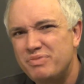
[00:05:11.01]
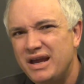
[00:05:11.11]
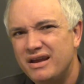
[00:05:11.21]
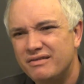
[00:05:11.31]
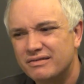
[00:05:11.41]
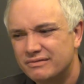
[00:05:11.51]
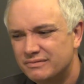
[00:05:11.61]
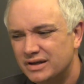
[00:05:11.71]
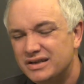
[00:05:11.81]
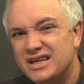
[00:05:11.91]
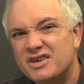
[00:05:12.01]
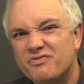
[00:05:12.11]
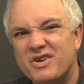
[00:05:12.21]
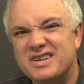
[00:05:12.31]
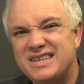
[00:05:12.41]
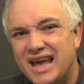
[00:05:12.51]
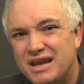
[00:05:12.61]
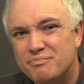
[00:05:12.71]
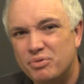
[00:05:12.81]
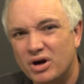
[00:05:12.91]
be just for
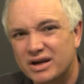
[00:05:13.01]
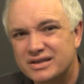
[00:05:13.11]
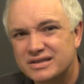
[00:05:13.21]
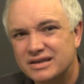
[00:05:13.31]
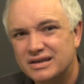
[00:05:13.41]
10 books?